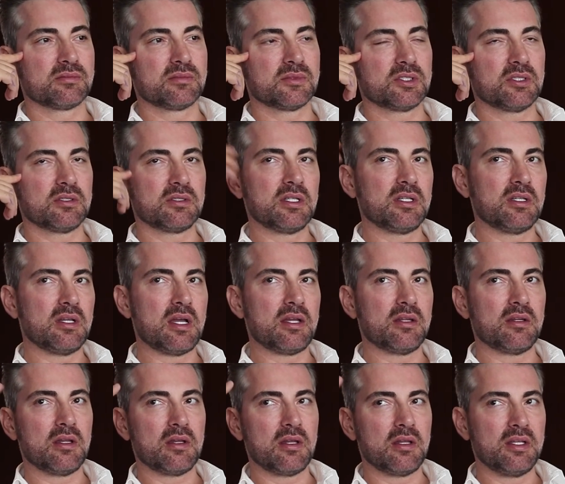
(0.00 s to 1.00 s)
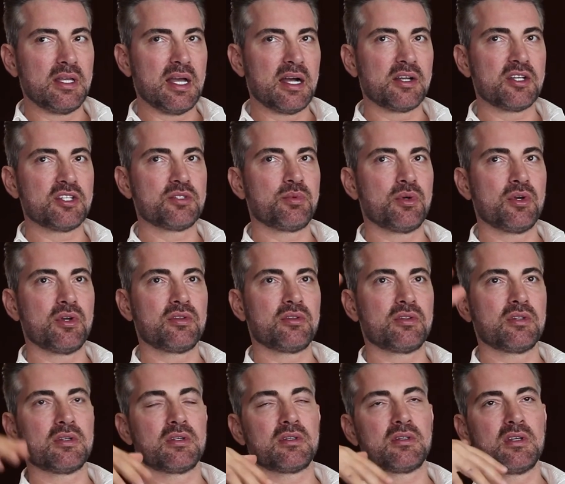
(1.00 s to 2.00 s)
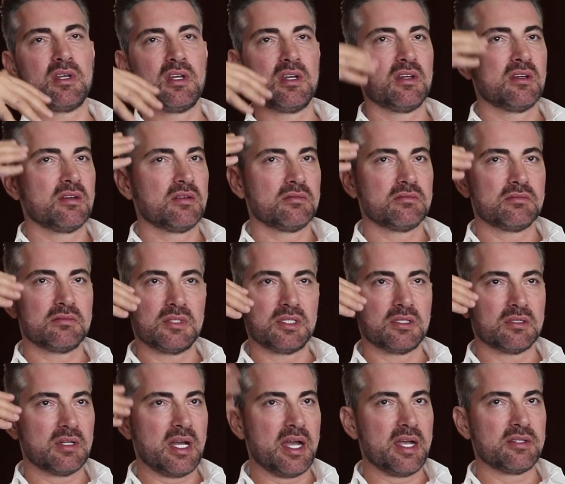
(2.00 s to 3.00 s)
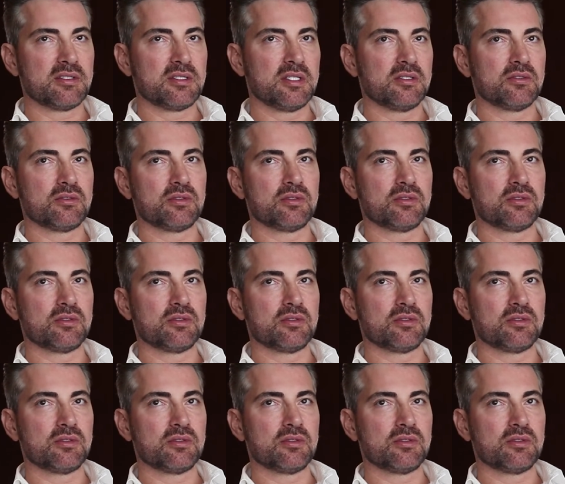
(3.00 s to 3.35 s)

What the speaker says: So a youngish person, 18